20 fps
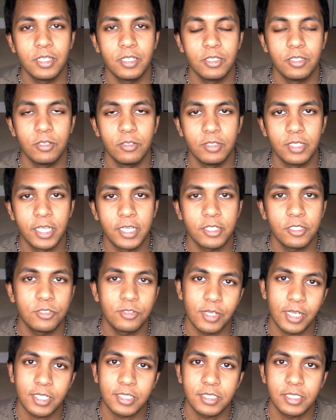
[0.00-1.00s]
You know, like
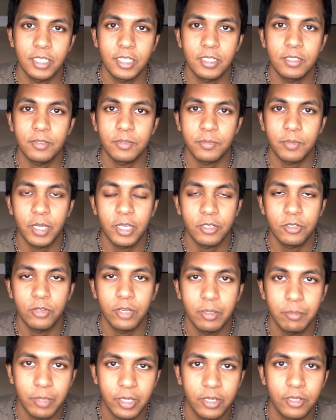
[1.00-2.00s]
attracts like. I
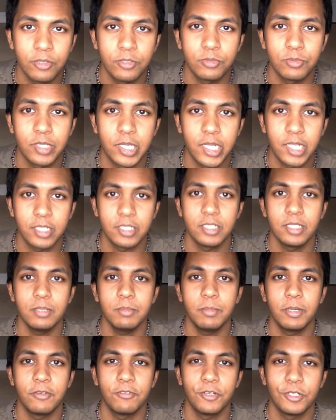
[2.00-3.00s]
create my own reality
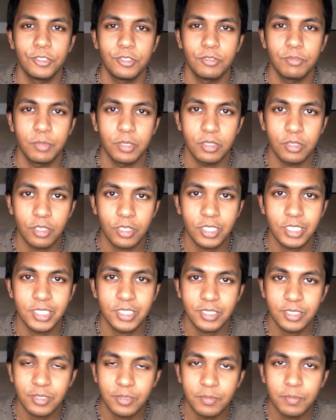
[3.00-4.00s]
by virtue of my thoughts.